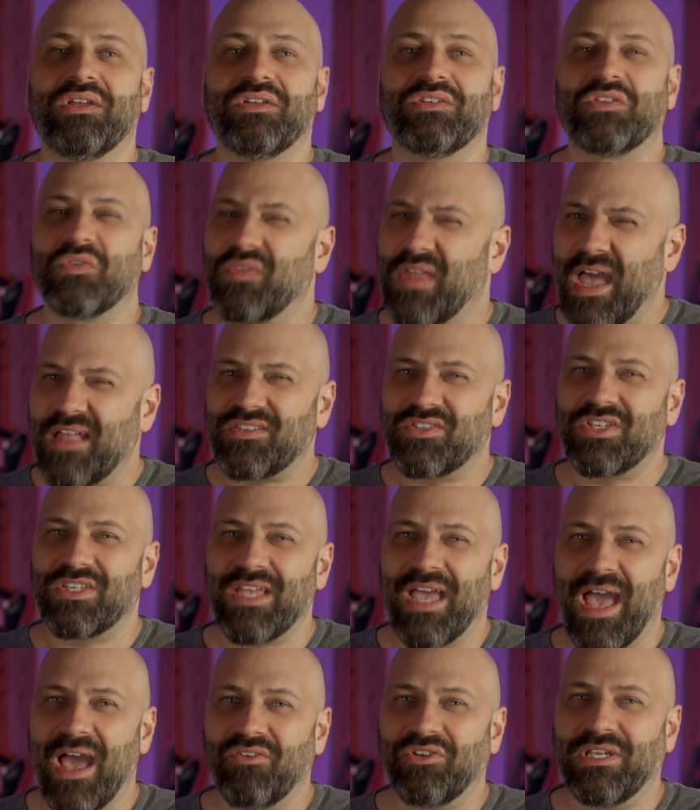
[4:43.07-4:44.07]
So that's
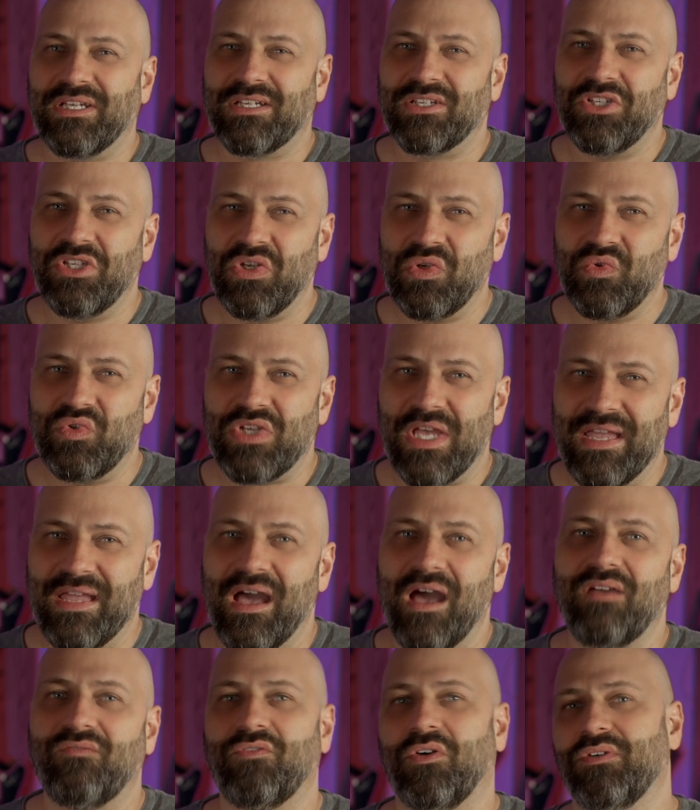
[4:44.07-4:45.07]
how you can use
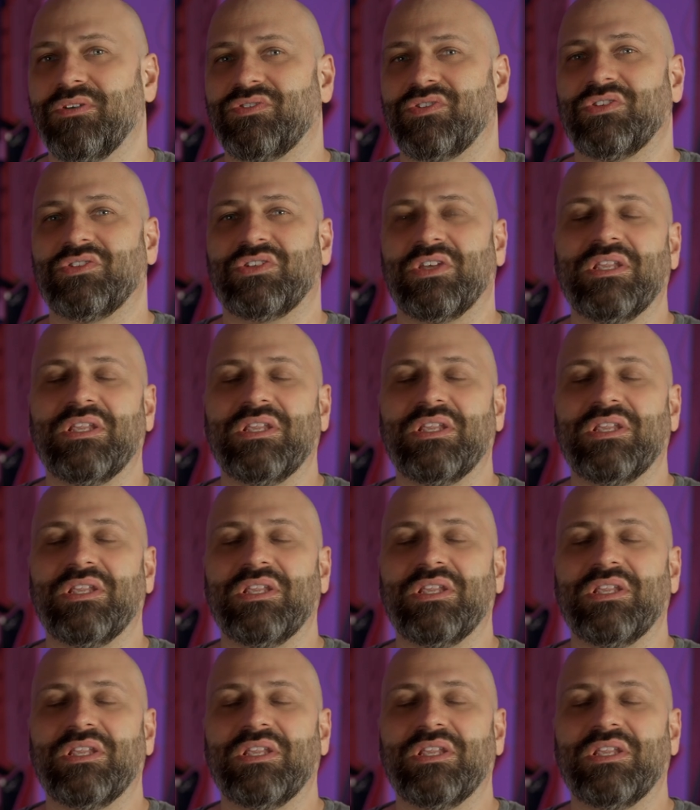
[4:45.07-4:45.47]
AI voices